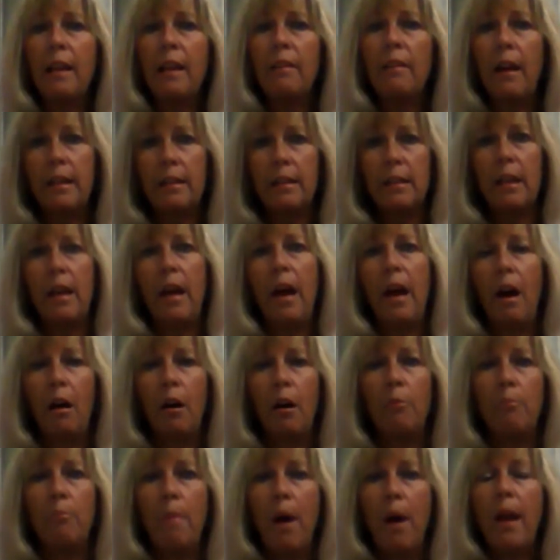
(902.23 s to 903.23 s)
I like to
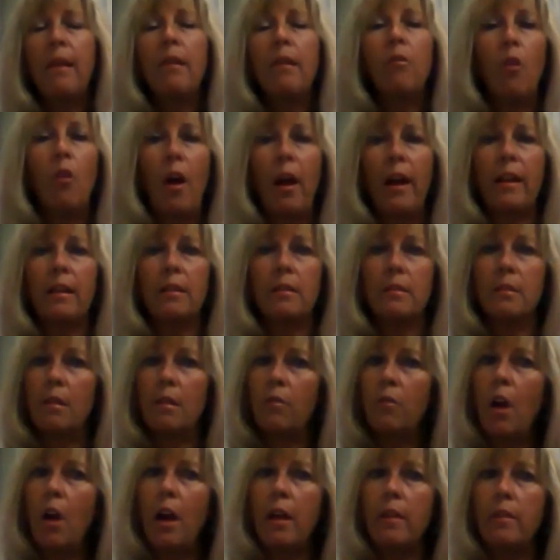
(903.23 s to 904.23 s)
help my clients
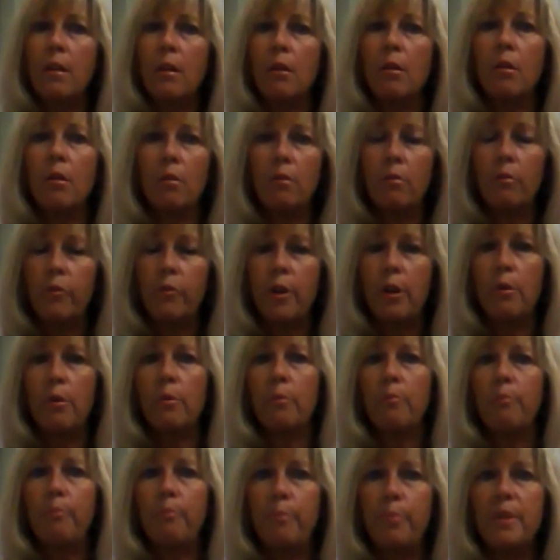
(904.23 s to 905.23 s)
align
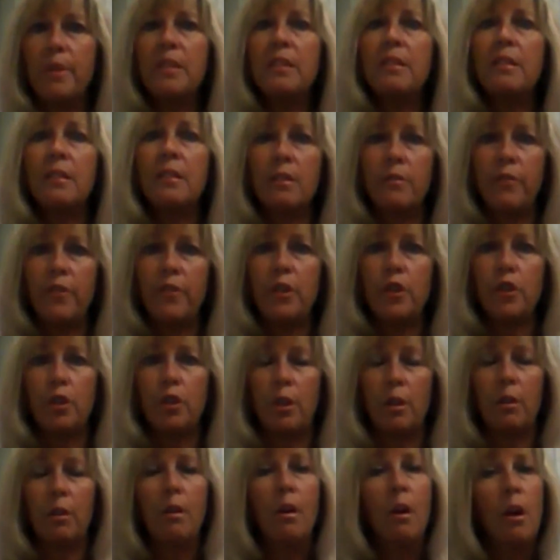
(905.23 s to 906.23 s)
their business
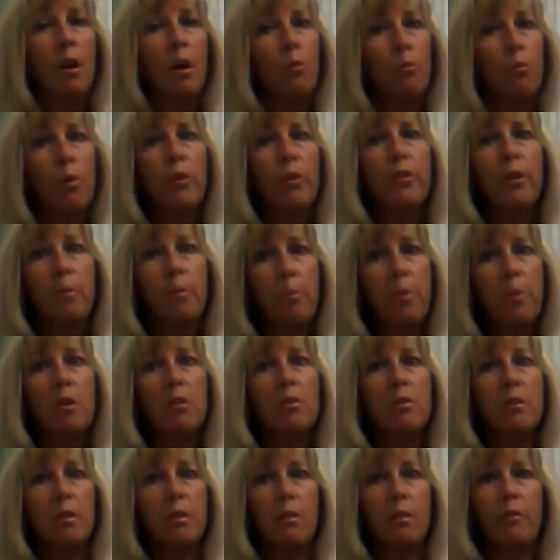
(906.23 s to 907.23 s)
vision with their
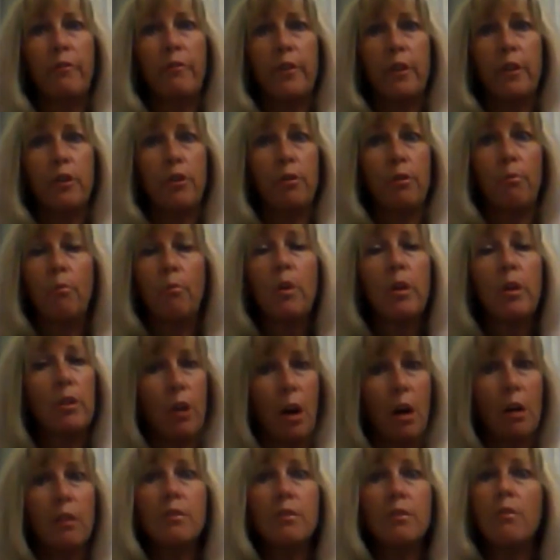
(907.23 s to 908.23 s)
personal vision, which
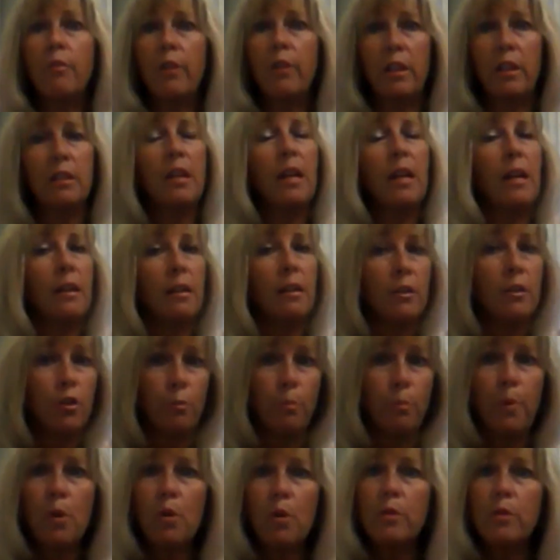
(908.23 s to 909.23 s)
also contains
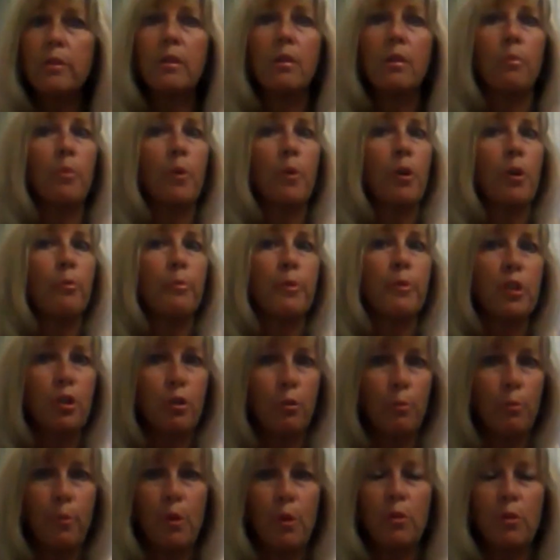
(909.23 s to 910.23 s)
your personal purpose,
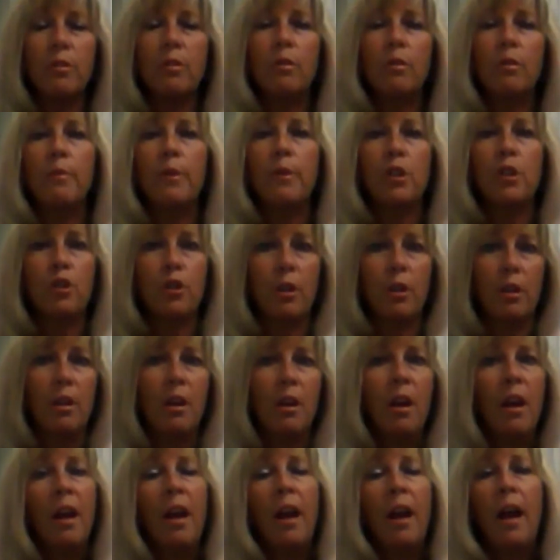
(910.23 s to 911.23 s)
your personal
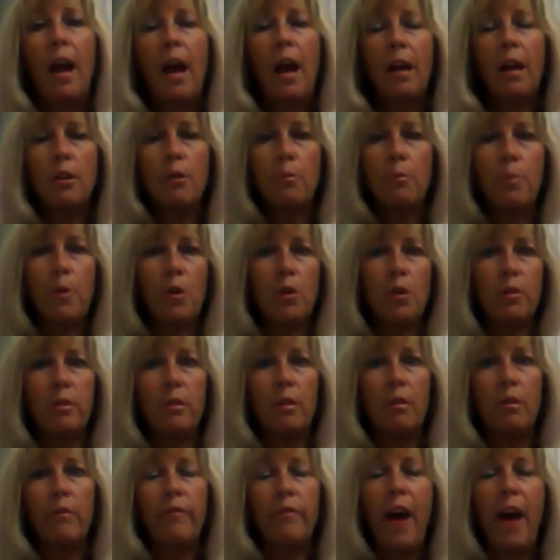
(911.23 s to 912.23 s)
mission, and your
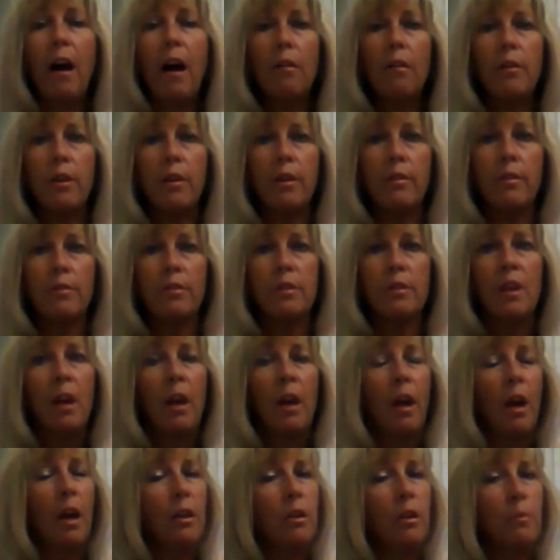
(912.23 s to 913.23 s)
personal values.
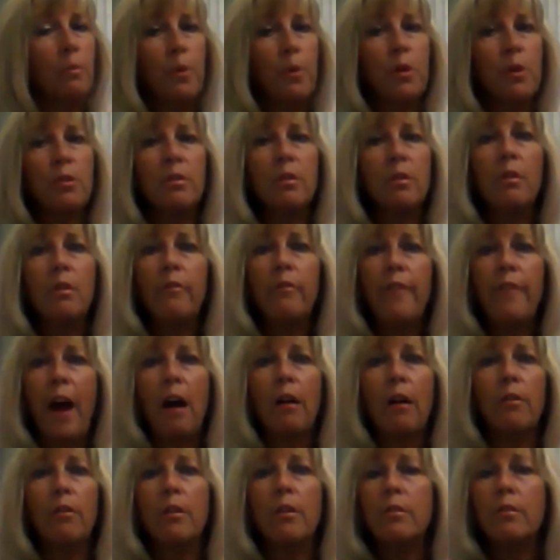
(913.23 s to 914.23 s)
And your personal
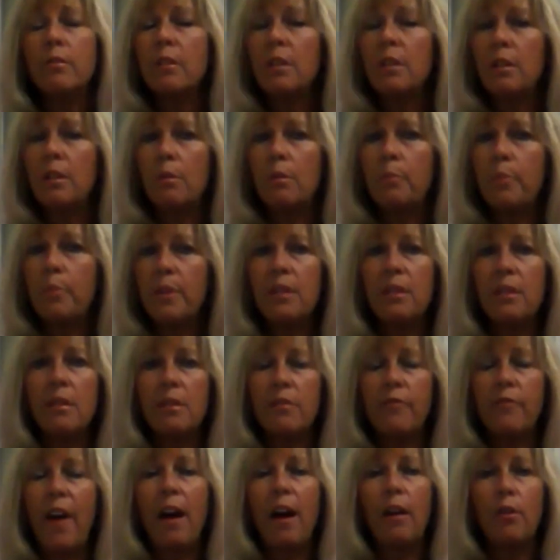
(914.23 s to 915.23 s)
values and your
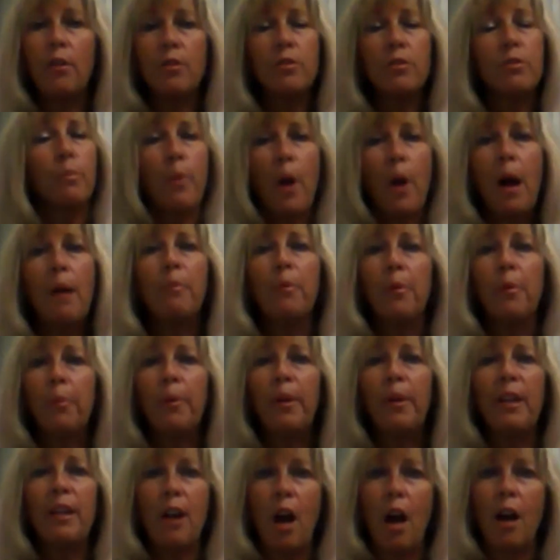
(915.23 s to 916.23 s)
business values are
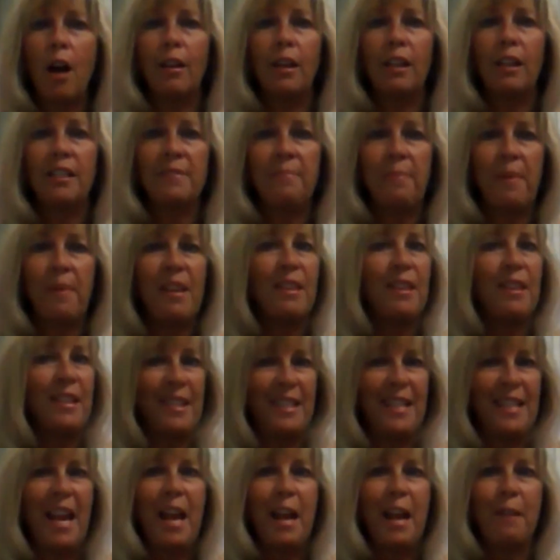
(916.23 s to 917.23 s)
probably not going to be the
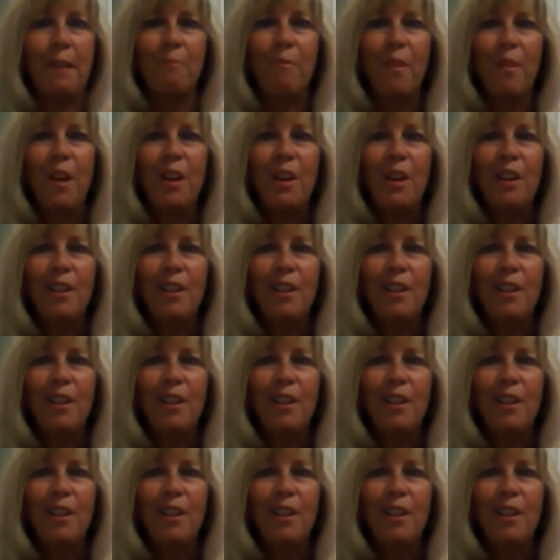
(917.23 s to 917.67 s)
same.